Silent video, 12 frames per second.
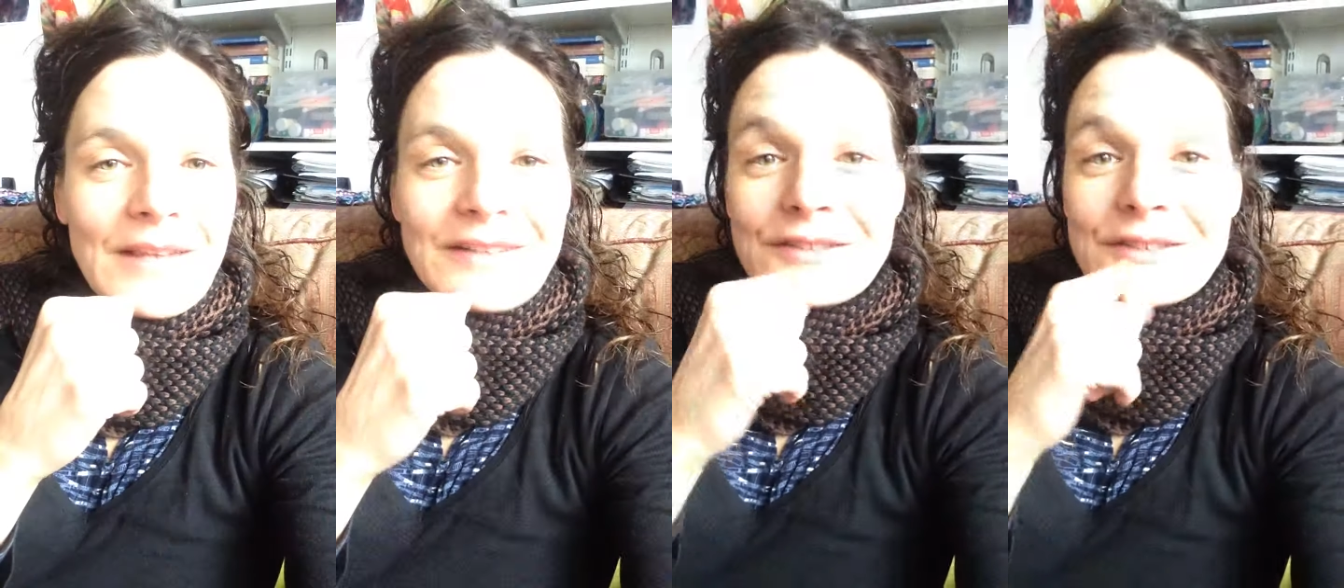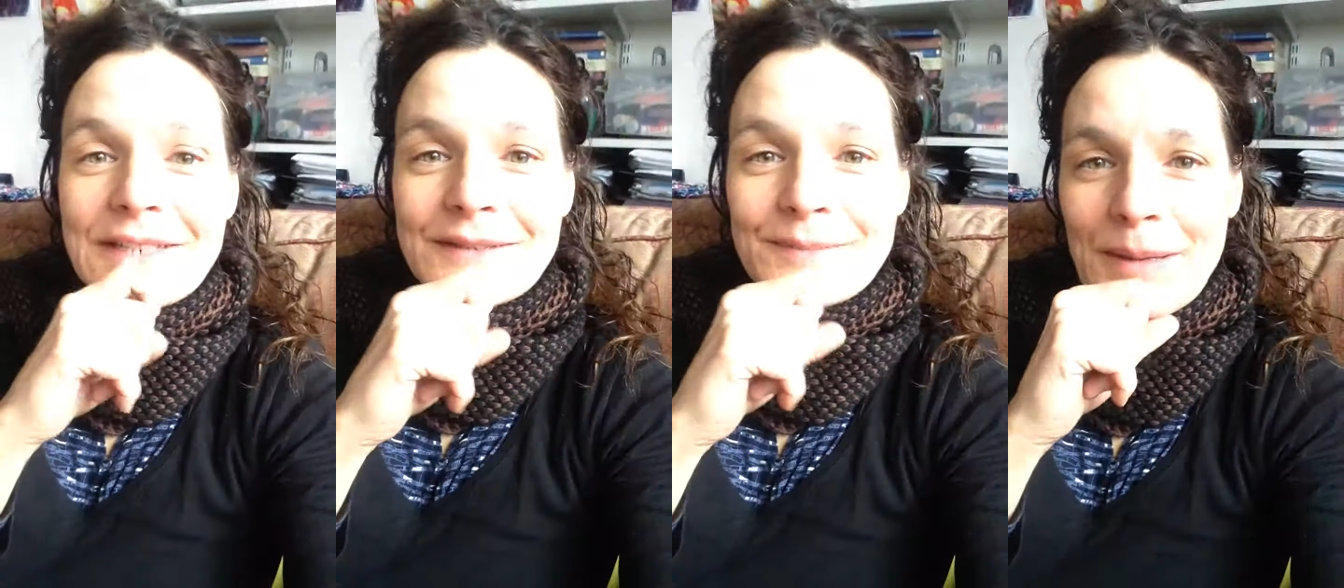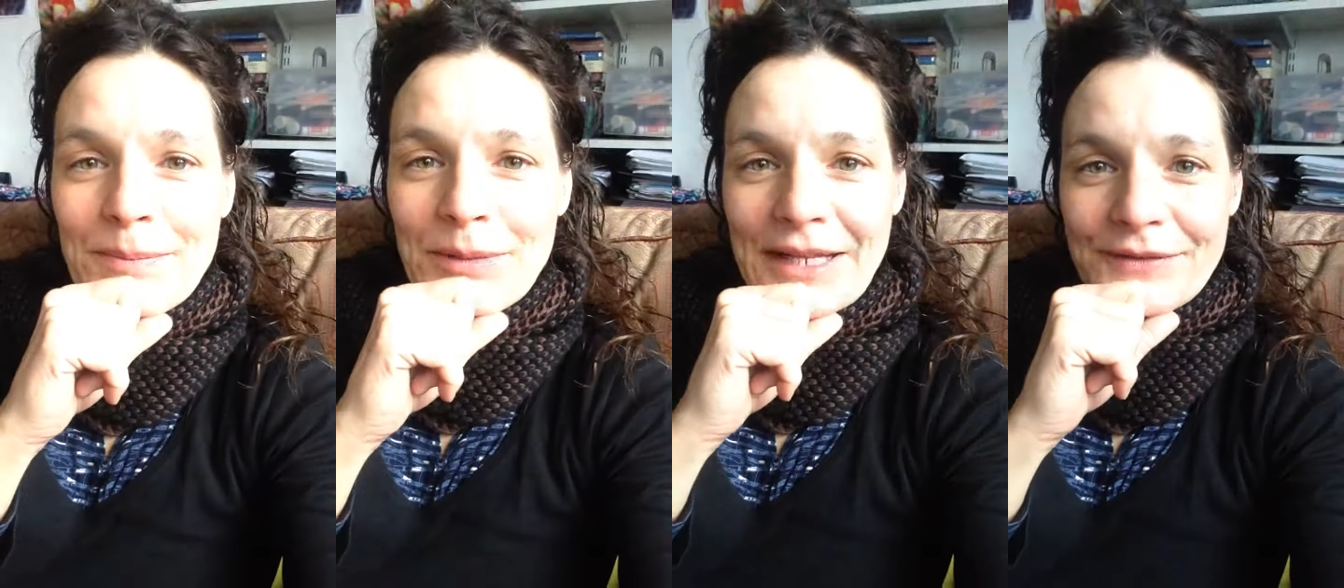So that's my
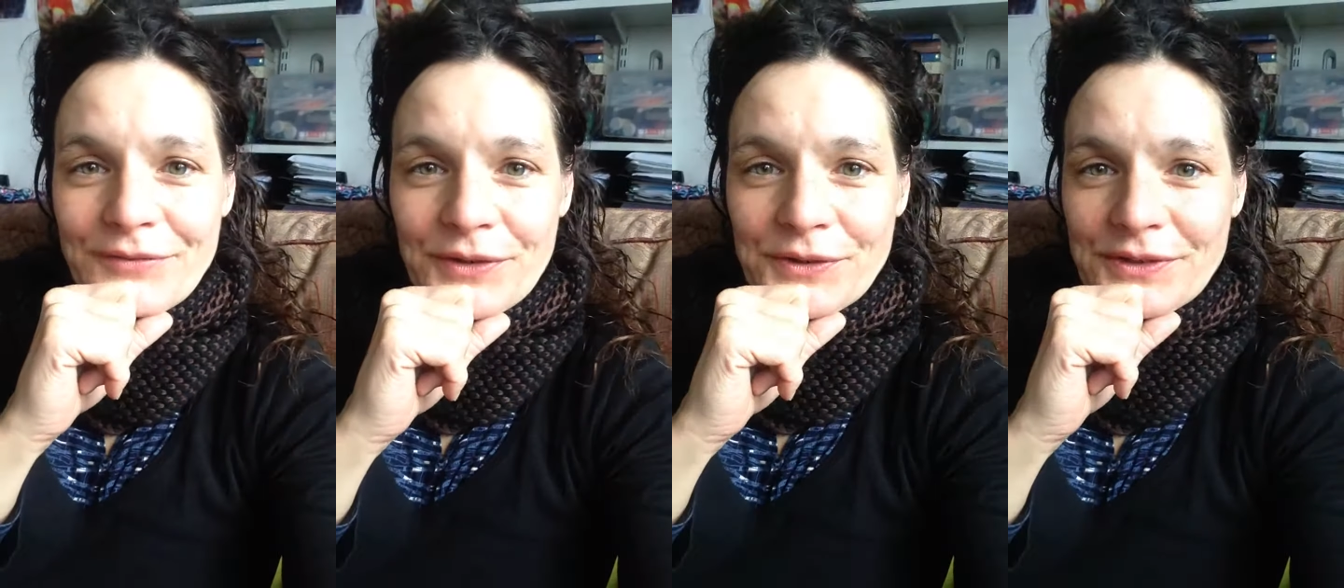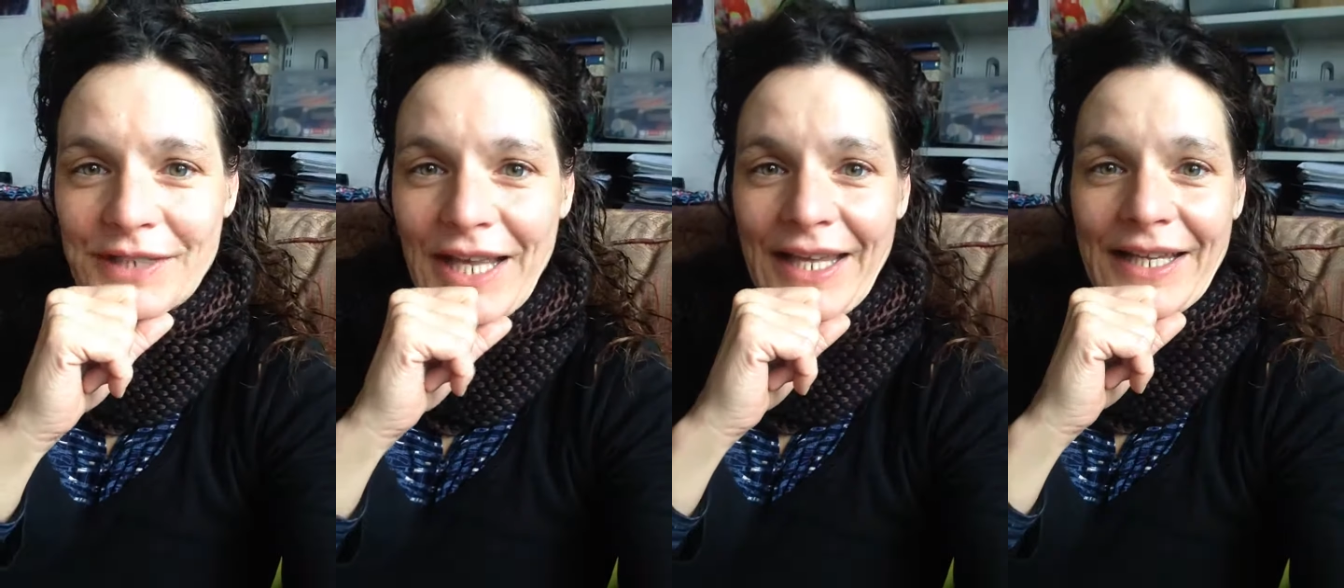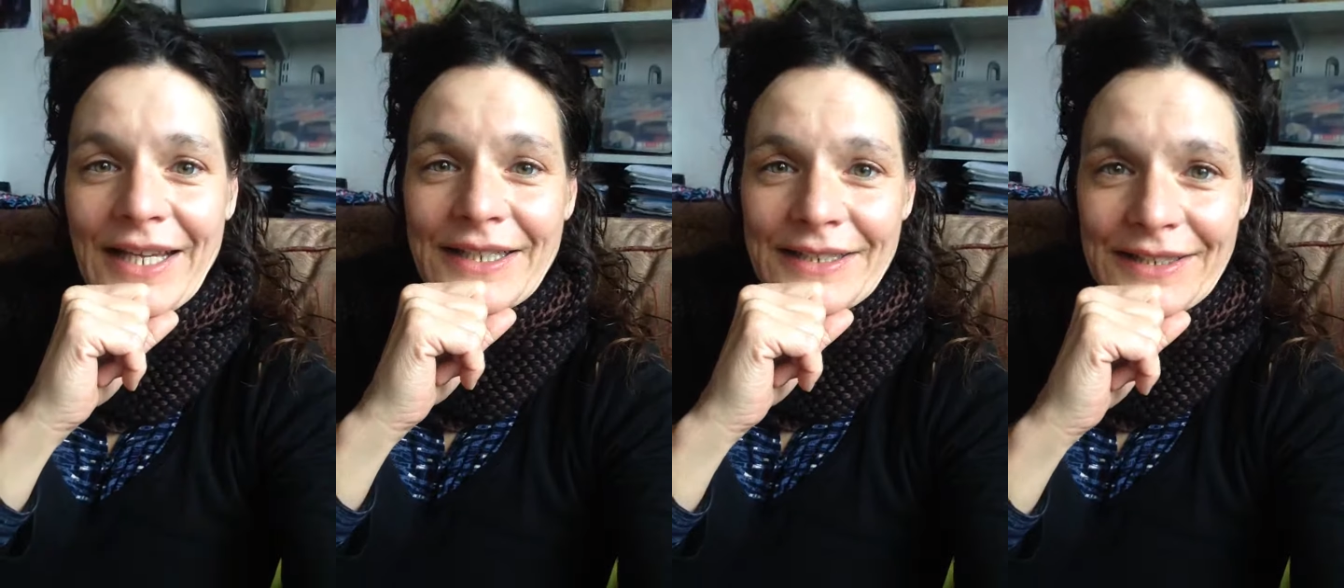plan for today,
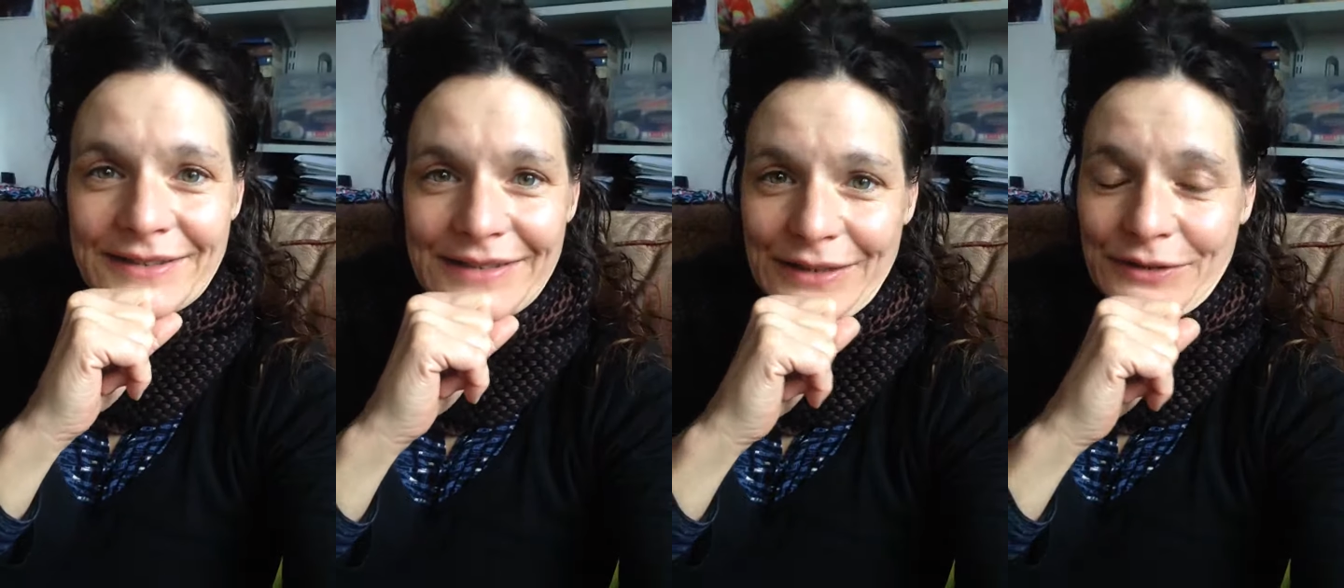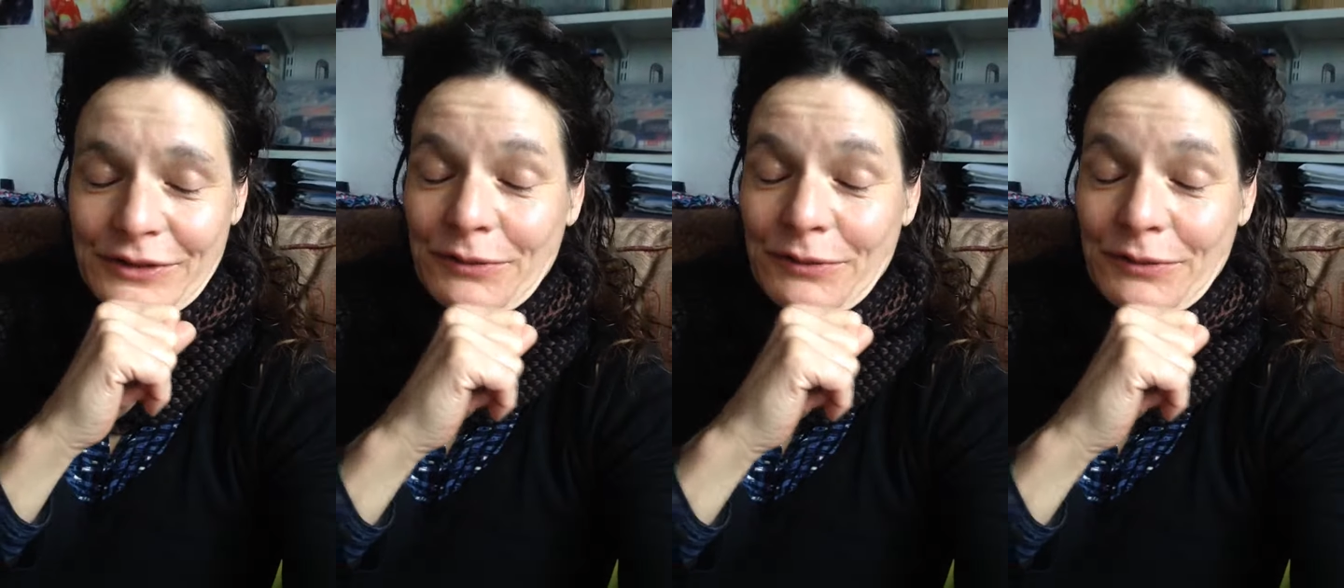and I see you